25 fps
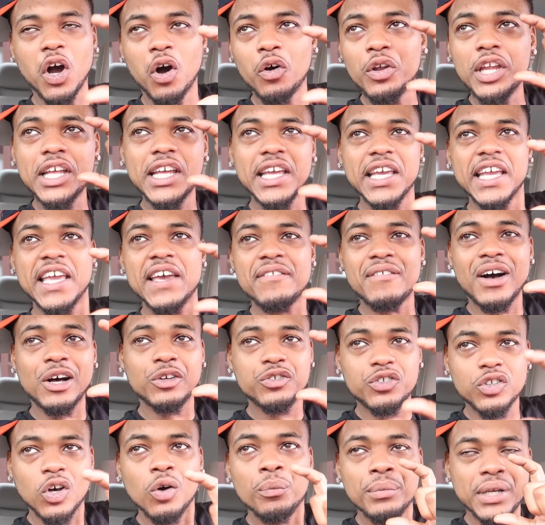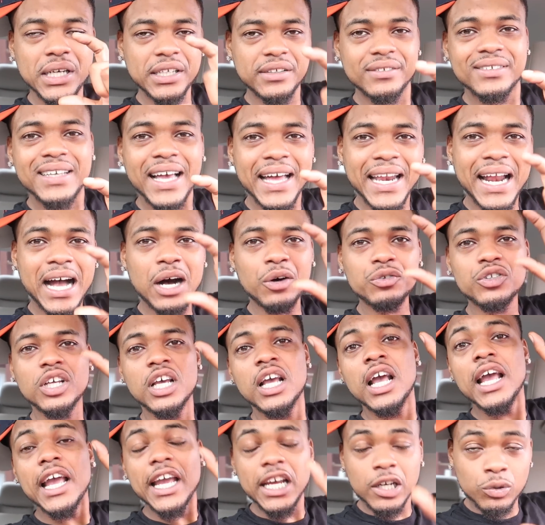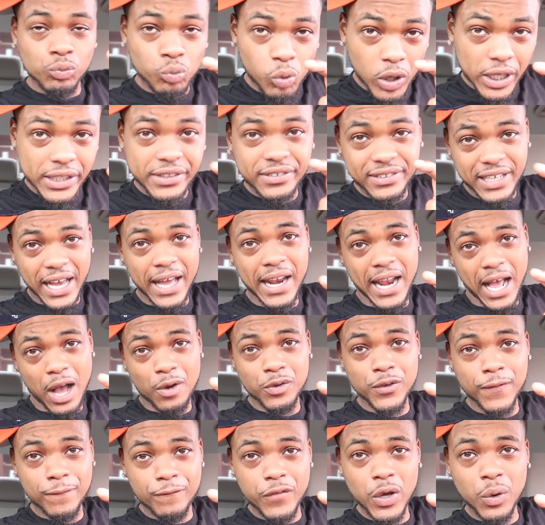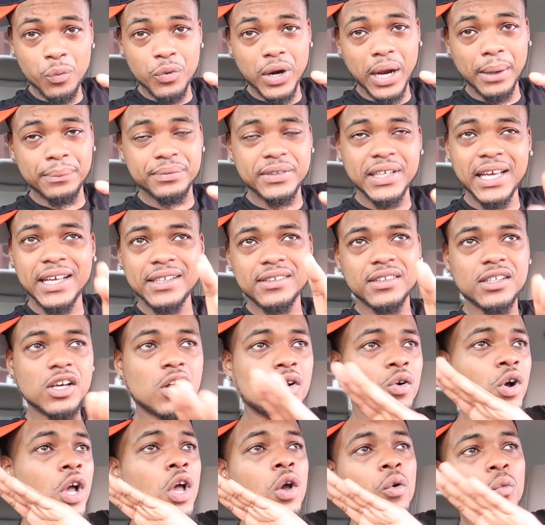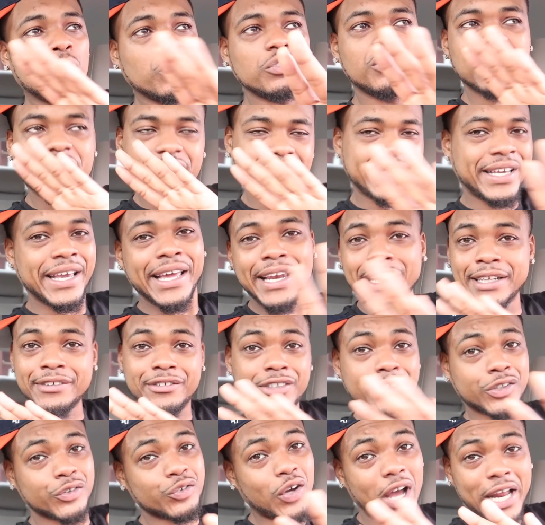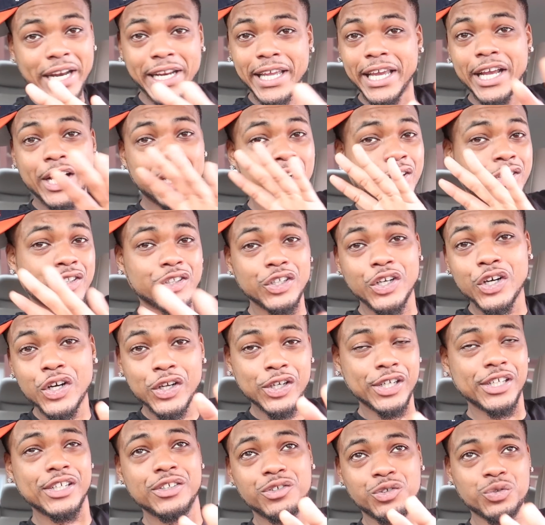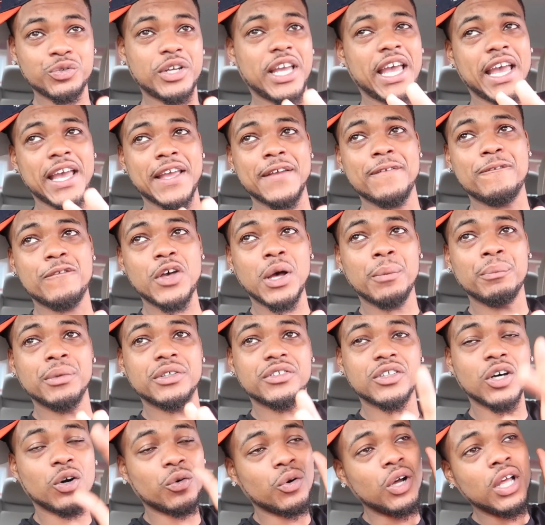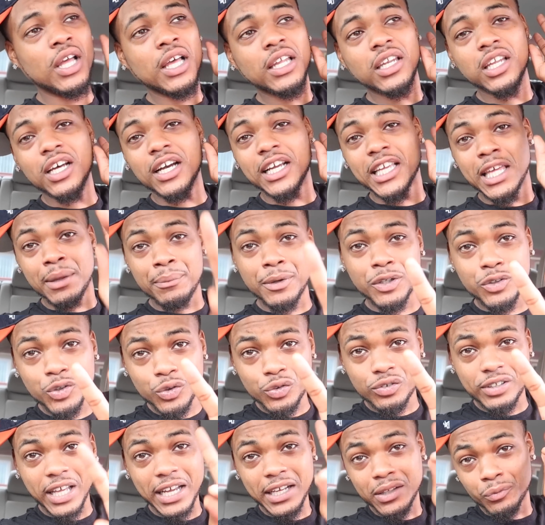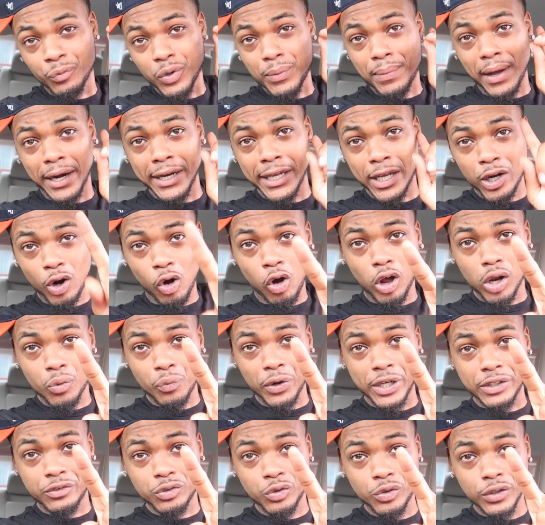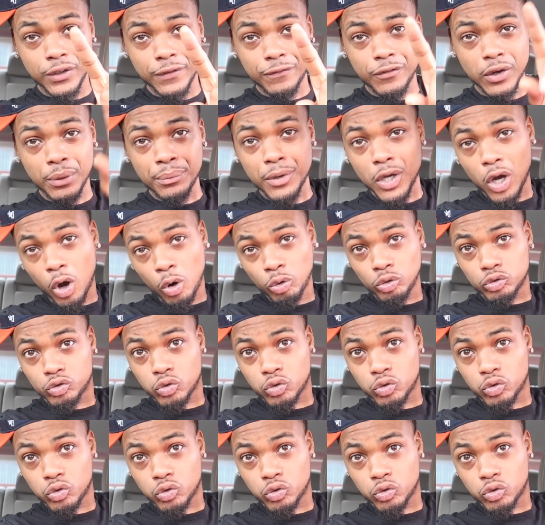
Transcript: only can give out so many shout outs in one shout out you feel what i'm saying so just get it just try to get here as early as you can you feel me so look give me two seconds we about to get all the way into it you feel me on